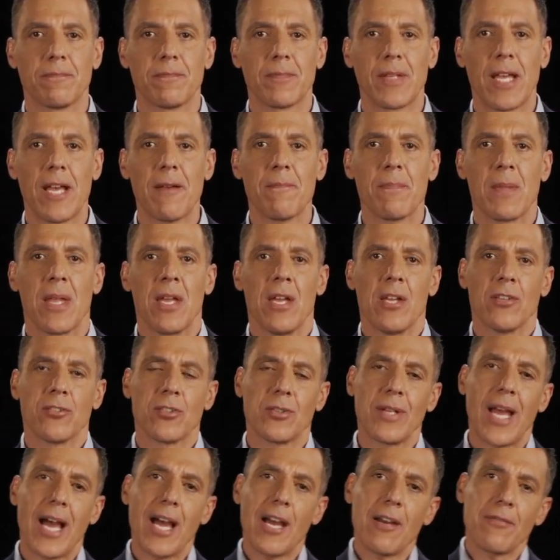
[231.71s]
Yeah? So
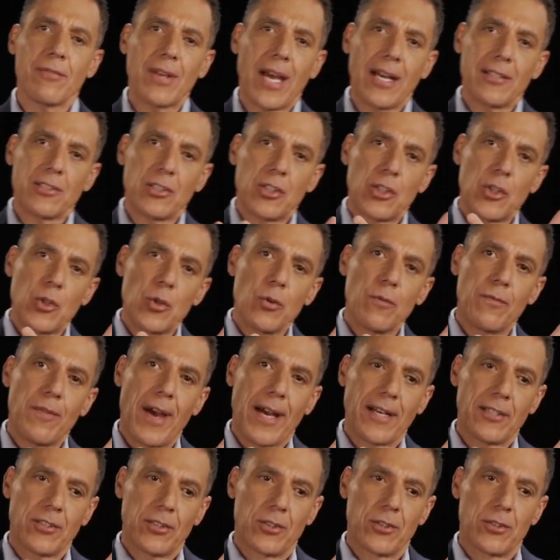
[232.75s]
now I've got two
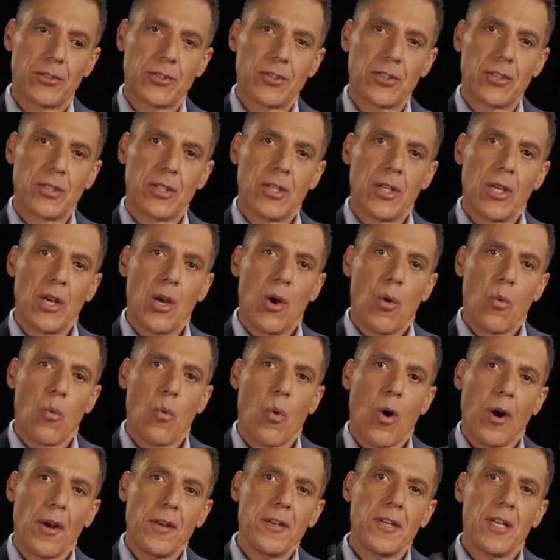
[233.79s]
vectors.
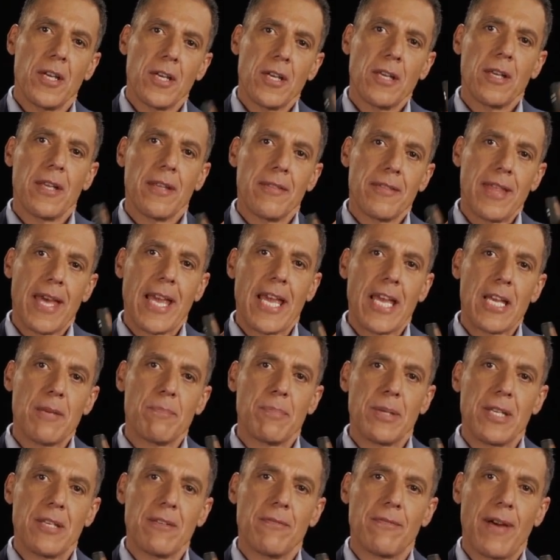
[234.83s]
One, the
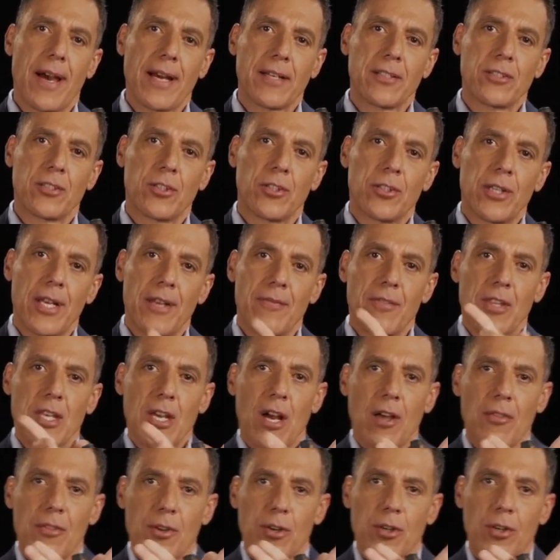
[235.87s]
AB vector, and the
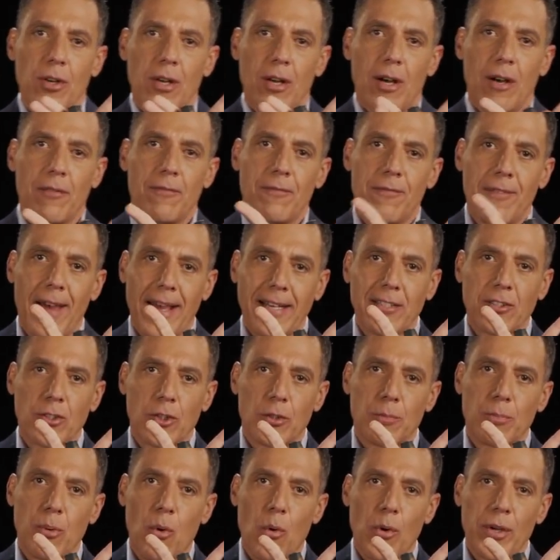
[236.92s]
other, a
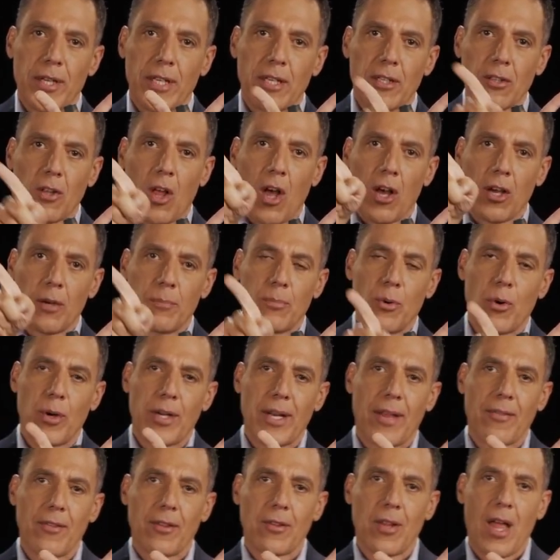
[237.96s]
vector pointing along a
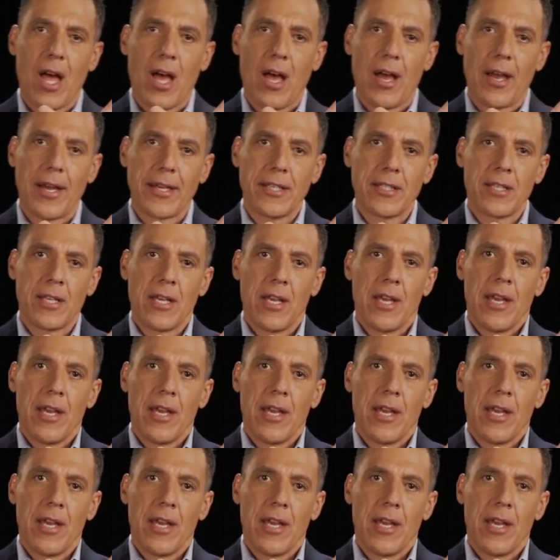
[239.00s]
point on the line.